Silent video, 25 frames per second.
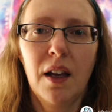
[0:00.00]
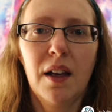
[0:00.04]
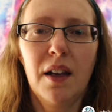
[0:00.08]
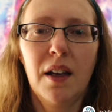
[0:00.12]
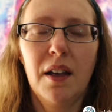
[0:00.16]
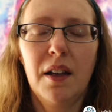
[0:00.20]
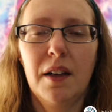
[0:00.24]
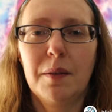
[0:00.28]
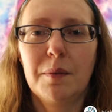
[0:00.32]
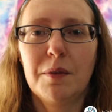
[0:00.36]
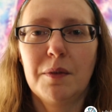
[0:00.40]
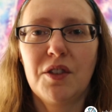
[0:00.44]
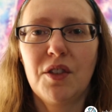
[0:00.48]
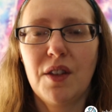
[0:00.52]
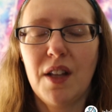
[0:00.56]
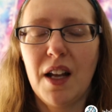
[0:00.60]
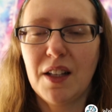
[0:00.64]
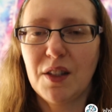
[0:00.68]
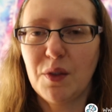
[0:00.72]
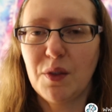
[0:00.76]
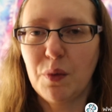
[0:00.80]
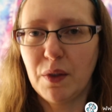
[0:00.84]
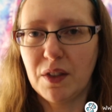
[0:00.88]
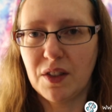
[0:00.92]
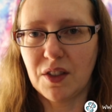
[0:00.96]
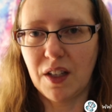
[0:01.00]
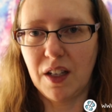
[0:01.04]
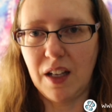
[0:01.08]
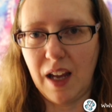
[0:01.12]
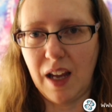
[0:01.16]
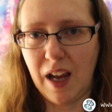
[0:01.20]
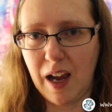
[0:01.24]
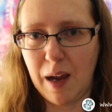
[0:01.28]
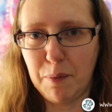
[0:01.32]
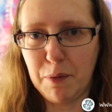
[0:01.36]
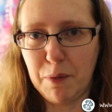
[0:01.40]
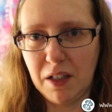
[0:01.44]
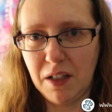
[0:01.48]
Um, so that's what's going to
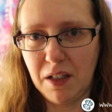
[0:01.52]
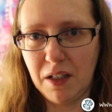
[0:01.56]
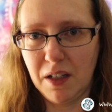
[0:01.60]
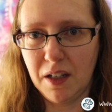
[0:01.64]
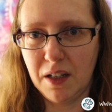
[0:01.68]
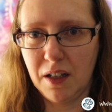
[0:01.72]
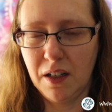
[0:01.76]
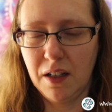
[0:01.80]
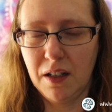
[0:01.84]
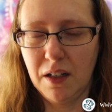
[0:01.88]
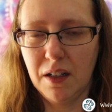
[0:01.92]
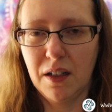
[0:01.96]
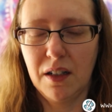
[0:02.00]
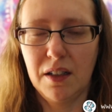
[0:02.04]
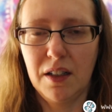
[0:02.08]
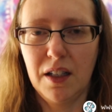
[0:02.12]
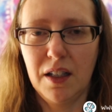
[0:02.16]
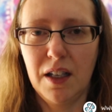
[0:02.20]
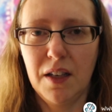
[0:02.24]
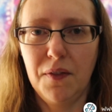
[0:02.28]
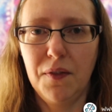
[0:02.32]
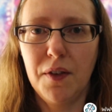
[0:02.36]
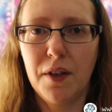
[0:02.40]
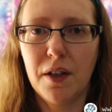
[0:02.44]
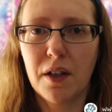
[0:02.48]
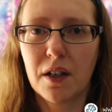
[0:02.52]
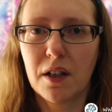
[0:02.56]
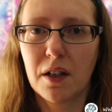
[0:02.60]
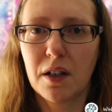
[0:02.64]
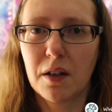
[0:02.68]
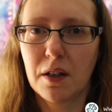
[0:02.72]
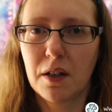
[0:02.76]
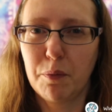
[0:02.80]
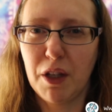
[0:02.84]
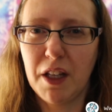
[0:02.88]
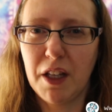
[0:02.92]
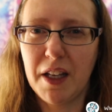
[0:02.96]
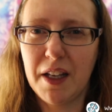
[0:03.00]
happen here. If
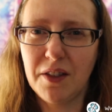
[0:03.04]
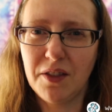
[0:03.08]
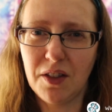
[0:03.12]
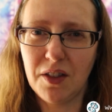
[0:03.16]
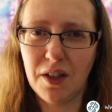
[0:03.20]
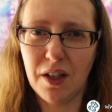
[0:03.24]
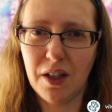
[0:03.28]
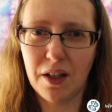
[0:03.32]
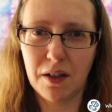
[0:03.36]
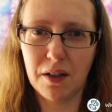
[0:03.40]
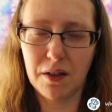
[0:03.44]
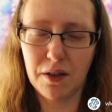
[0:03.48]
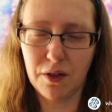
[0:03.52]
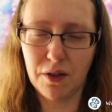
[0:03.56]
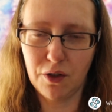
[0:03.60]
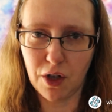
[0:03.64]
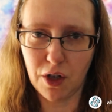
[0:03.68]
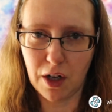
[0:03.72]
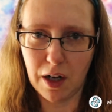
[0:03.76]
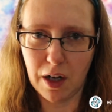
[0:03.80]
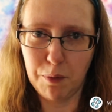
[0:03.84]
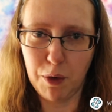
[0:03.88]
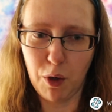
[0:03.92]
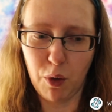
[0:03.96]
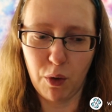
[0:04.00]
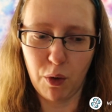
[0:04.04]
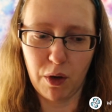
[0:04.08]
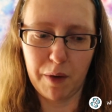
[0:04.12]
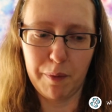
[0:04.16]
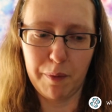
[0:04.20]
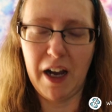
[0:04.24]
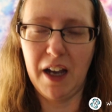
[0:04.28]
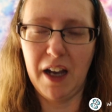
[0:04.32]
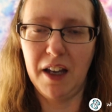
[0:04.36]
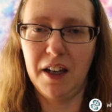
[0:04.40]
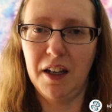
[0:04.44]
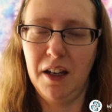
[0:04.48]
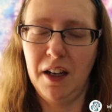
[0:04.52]
you're placing Trump or
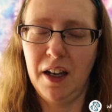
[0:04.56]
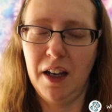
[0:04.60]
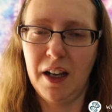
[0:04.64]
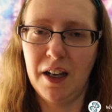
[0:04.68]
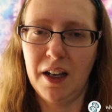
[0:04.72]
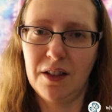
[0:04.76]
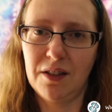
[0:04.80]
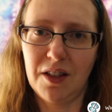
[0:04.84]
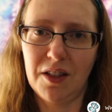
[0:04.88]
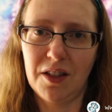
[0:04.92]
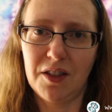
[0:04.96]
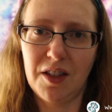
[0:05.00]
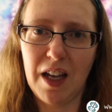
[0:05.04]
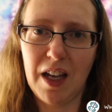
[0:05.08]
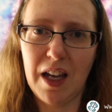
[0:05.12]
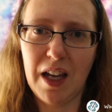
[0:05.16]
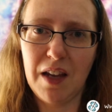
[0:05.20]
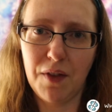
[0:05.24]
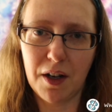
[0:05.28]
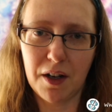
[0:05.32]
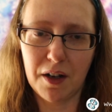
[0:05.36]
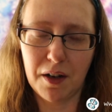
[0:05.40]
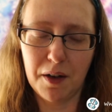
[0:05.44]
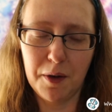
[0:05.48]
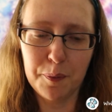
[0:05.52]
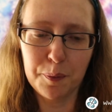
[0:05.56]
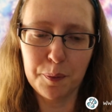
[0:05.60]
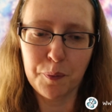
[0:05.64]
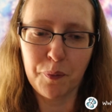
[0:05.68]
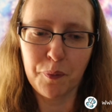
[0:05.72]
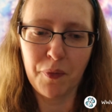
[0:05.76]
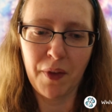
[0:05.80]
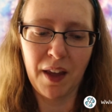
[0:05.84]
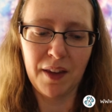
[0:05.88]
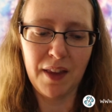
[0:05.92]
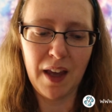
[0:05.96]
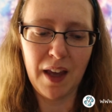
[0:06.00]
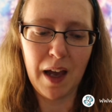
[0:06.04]
Biden as the savior,
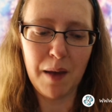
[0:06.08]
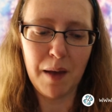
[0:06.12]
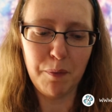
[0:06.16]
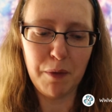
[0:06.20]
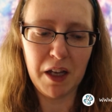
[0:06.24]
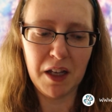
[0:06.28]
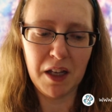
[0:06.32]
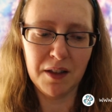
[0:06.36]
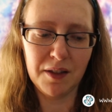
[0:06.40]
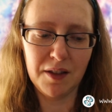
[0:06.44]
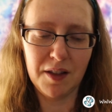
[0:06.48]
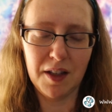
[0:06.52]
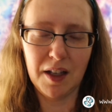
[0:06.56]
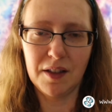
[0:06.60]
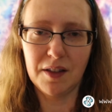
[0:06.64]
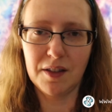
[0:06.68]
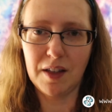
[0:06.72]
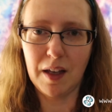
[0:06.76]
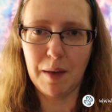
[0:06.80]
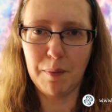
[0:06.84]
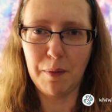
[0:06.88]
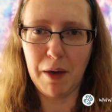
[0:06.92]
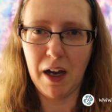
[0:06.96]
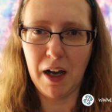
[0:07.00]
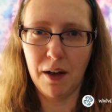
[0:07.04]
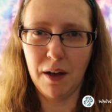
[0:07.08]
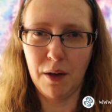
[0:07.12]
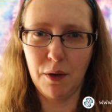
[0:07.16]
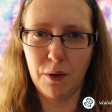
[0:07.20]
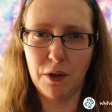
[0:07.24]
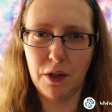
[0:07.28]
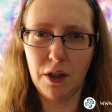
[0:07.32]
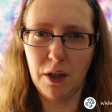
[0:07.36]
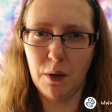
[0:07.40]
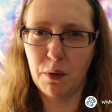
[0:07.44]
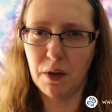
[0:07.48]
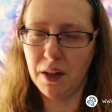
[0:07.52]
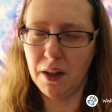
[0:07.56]
that means that somehow
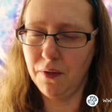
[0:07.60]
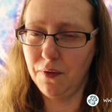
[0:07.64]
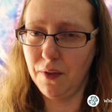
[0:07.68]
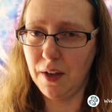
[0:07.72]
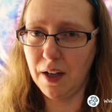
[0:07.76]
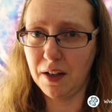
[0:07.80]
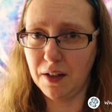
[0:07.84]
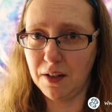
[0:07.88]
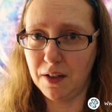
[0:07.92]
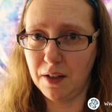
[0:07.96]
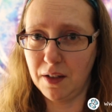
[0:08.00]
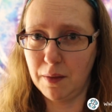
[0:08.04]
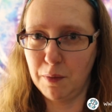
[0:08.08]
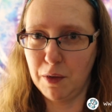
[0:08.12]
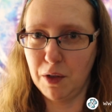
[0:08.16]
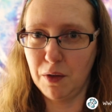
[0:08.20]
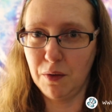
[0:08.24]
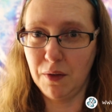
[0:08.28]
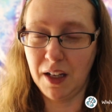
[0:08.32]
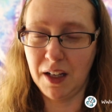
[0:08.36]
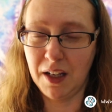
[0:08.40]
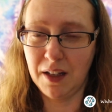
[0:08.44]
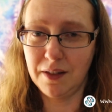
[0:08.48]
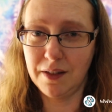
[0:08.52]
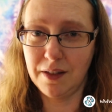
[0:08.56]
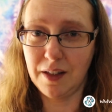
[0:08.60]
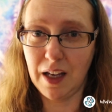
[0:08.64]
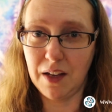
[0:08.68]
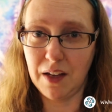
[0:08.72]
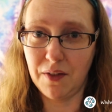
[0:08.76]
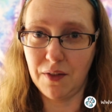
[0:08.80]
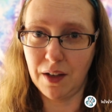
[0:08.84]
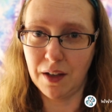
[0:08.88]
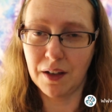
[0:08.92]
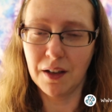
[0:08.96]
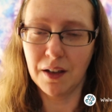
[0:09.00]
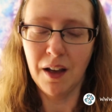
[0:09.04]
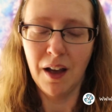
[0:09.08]
you were the victim who needed
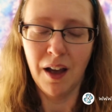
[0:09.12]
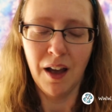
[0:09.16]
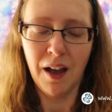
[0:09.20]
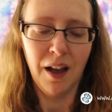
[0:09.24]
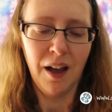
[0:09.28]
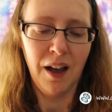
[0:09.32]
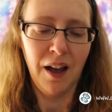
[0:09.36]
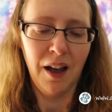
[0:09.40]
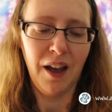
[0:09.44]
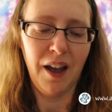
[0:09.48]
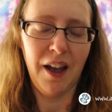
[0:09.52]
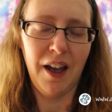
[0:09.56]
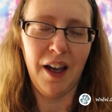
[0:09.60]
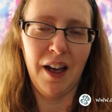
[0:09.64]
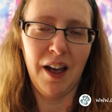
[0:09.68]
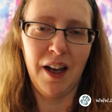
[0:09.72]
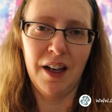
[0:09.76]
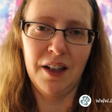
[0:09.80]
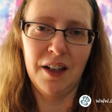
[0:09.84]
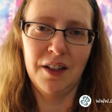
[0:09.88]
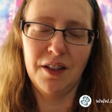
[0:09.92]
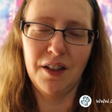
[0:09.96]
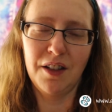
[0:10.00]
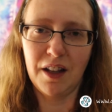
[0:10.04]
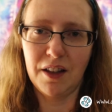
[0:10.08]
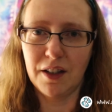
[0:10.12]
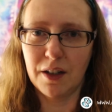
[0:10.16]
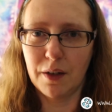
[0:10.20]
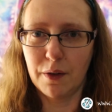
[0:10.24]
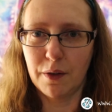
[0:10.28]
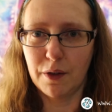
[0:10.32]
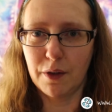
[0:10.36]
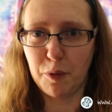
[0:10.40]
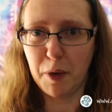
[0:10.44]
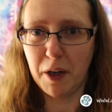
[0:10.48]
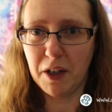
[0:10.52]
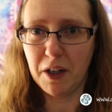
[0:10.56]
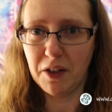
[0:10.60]
saving and that there
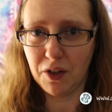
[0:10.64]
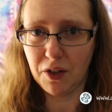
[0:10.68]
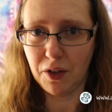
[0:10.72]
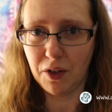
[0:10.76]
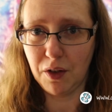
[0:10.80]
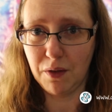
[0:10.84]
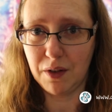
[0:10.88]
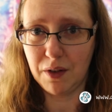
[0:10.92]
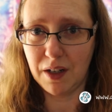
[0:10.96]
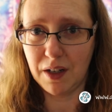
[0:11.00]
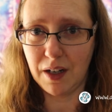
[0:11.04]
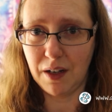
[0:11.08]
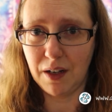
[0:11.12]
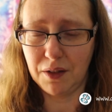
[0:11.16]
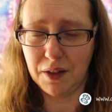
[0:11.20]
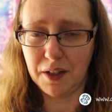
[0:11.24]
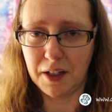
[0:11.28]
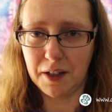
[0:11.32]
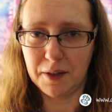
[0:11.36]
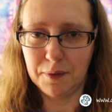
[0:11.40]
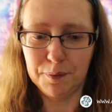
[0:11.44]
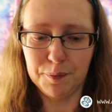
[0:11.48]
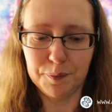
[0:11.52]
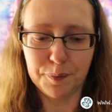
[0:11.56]
was a persecutor out there.